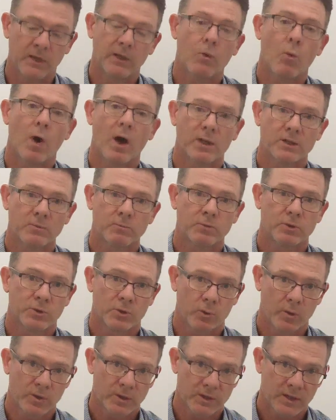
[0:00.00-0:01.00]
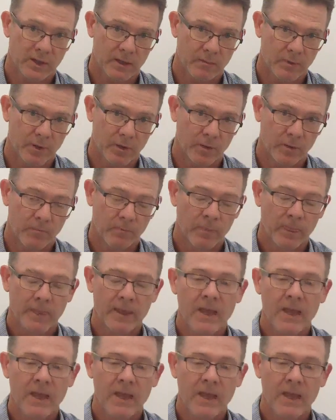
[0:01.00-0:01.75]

milliwatts per square centimeter,